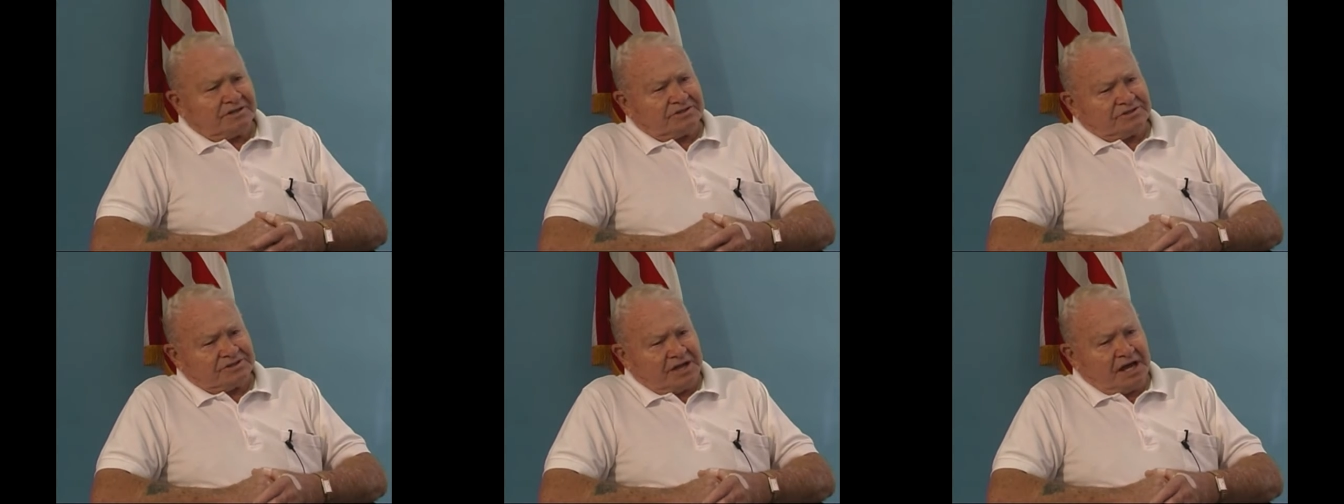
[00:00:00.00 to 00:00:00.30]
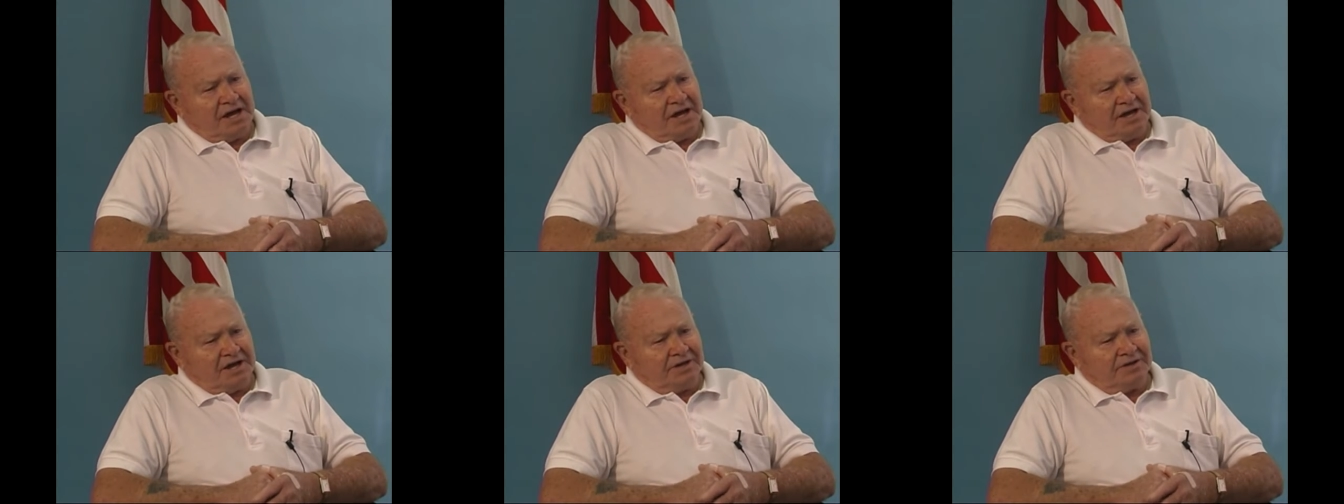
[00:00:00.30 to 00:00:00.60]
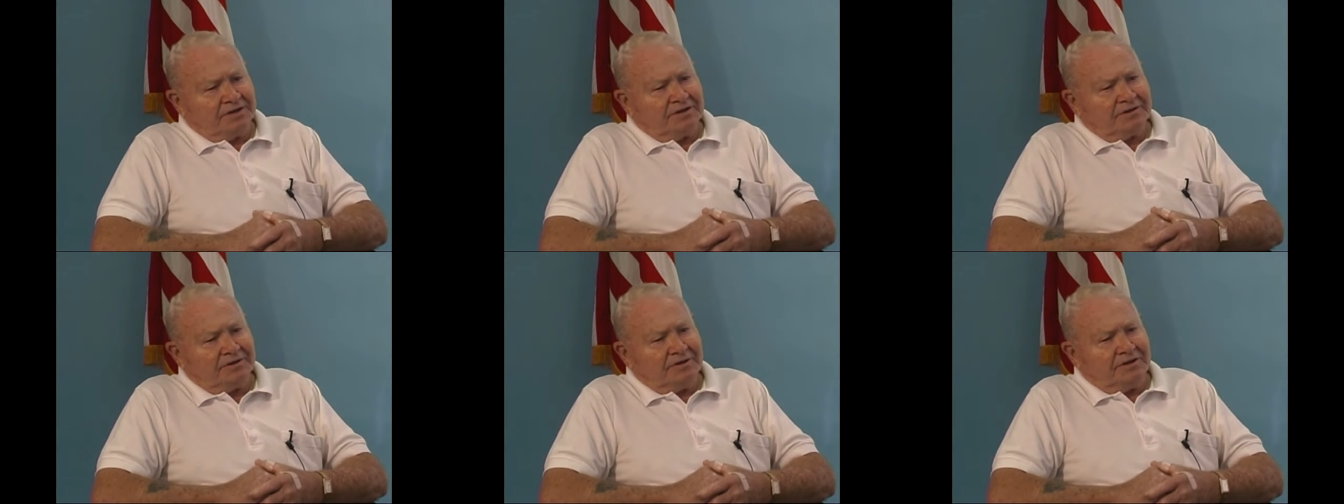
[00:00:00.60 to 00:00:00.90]

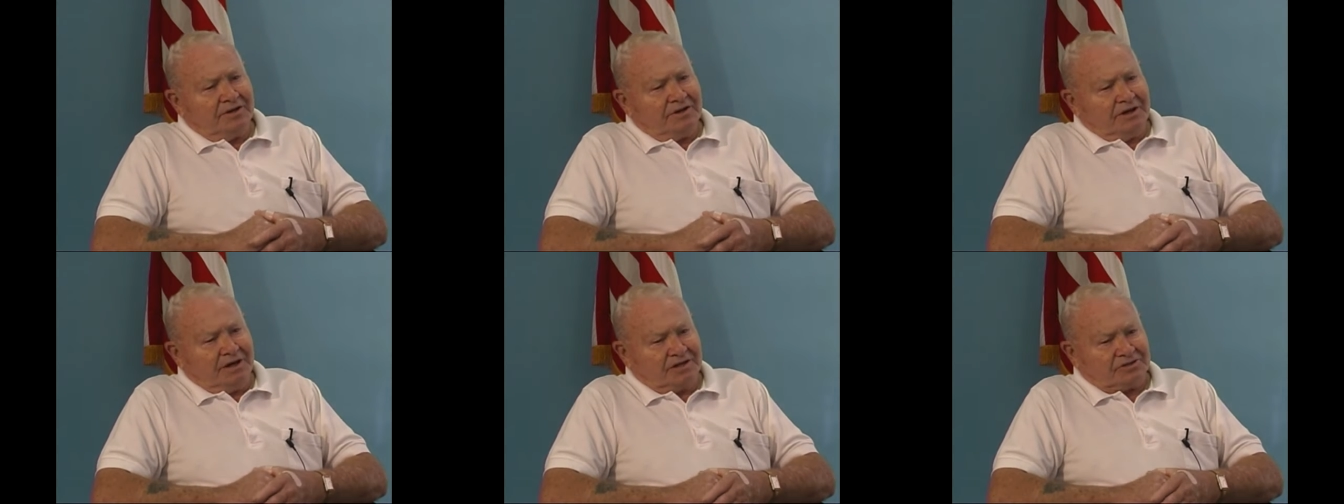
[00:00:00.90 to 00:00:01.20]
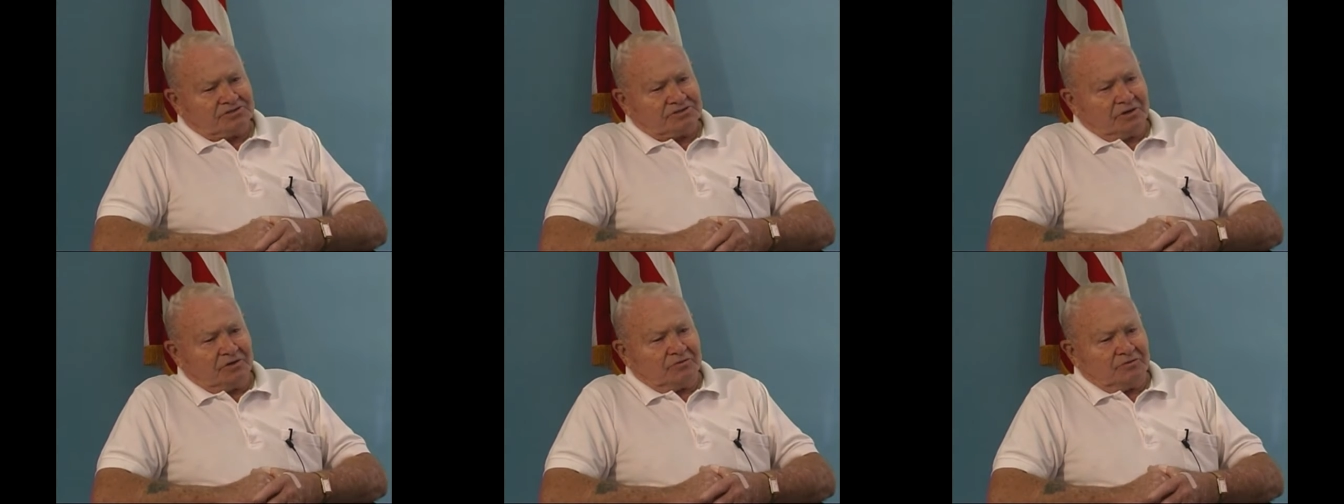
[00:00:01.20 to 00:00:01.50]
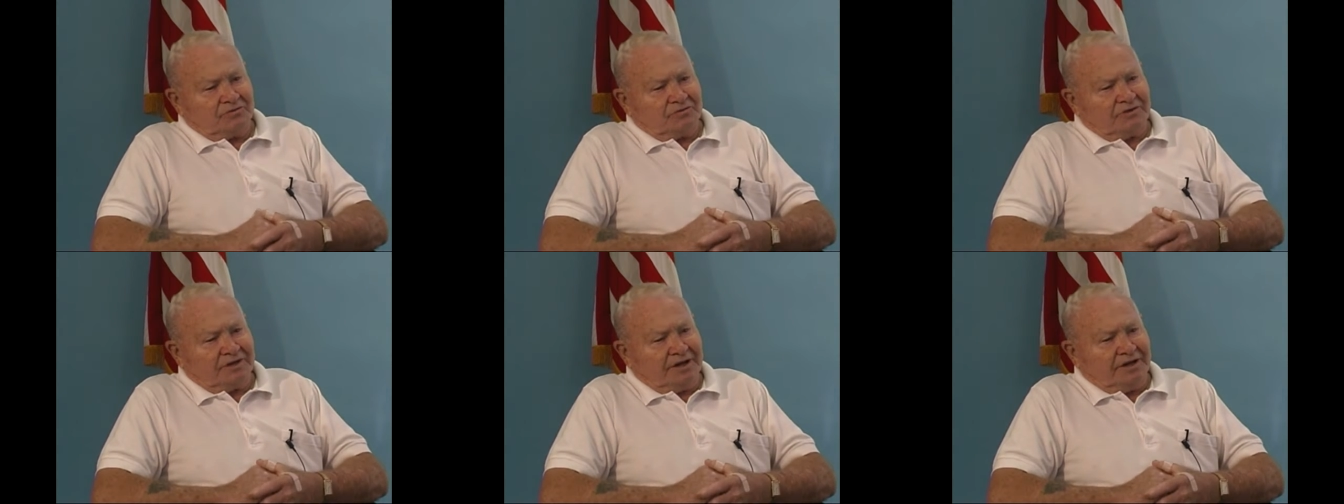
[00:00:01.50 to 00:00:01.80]
assigned a
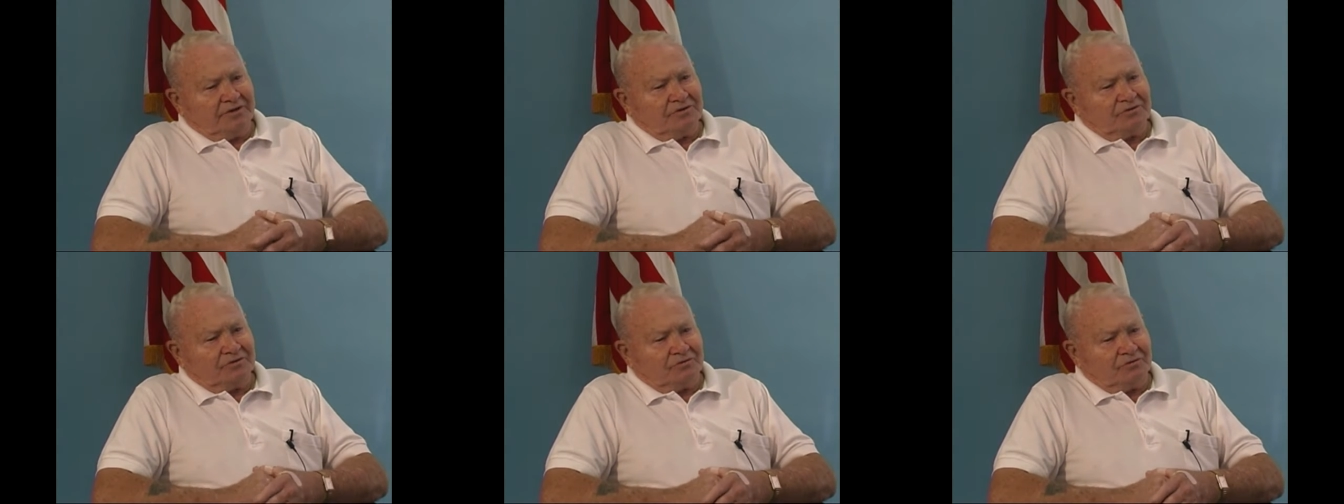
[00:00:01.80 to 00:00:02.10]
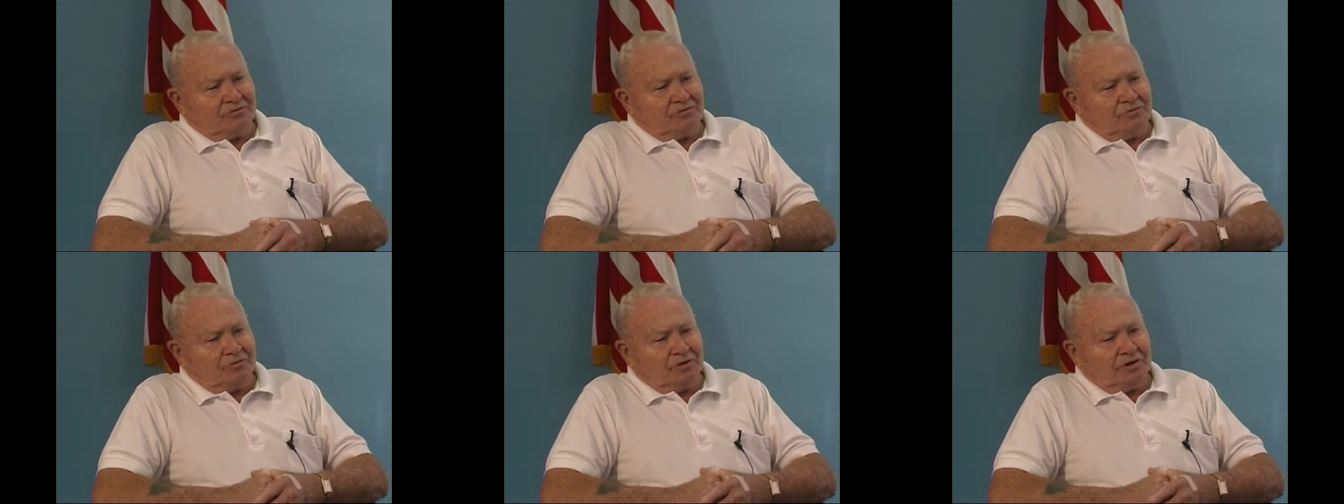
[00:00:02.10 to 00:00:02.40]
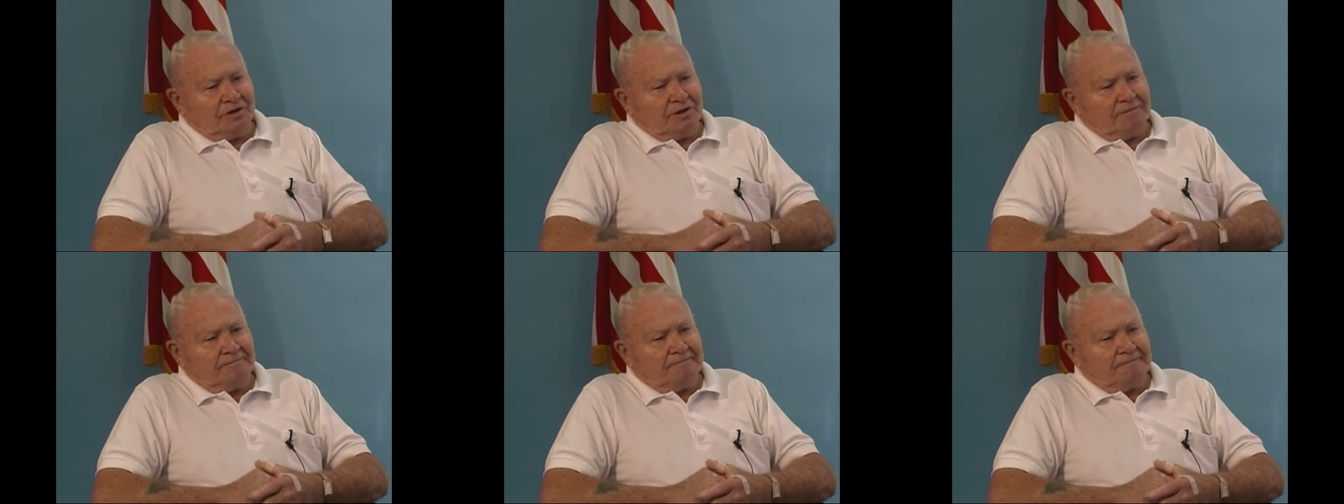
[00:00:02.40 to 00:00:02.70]
certain thing
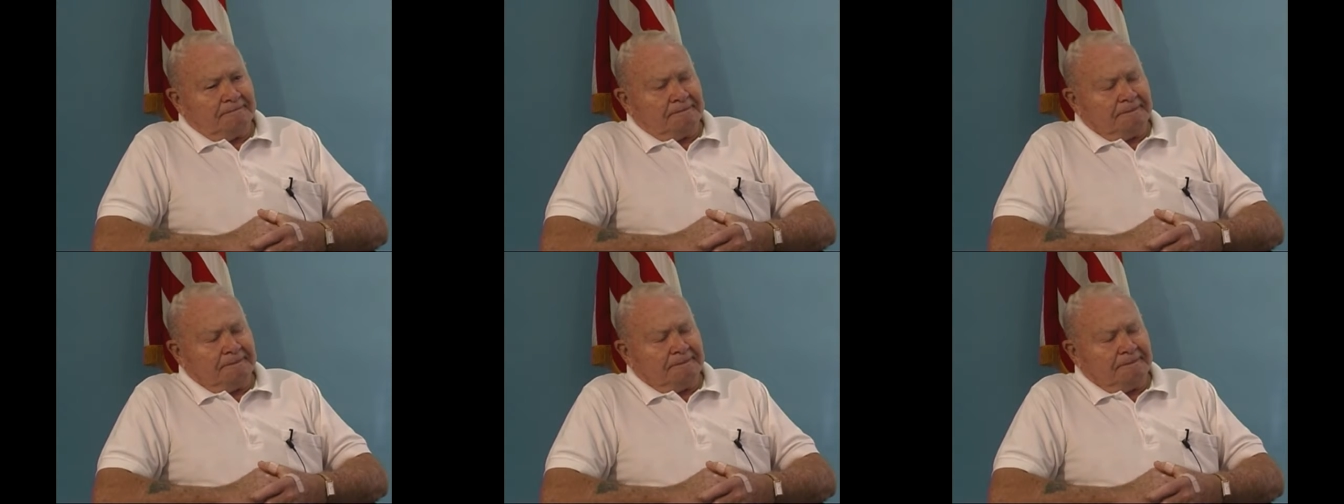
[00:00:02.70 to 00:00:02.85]
to uh,